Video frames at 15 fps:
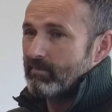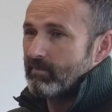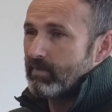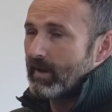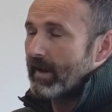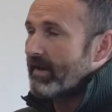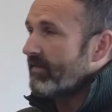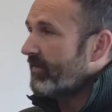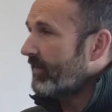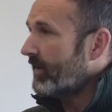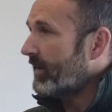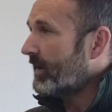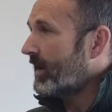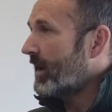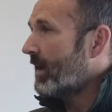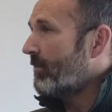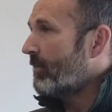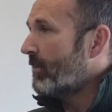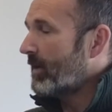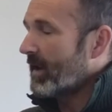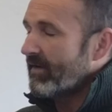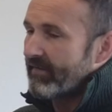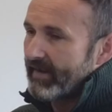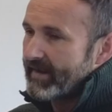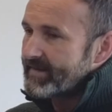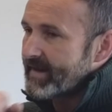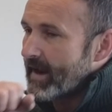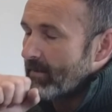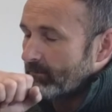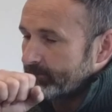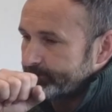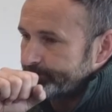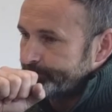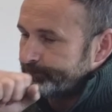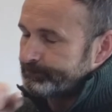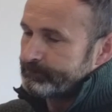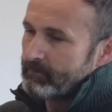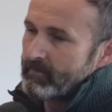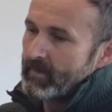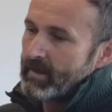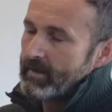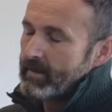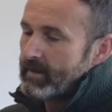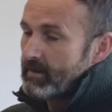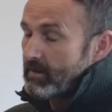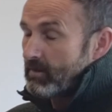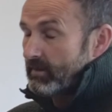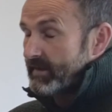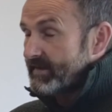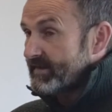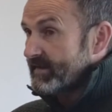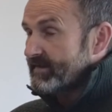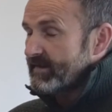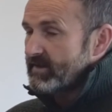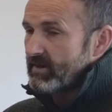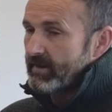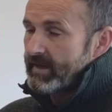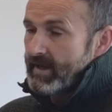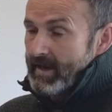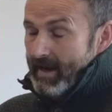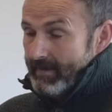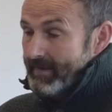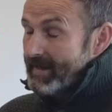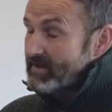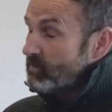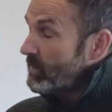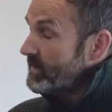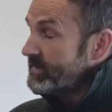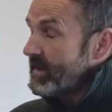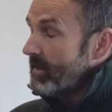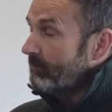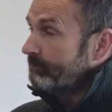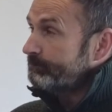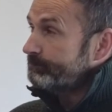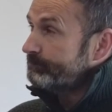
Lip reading: play for their club and play for their town, their city. Sorry, and that's what he's done.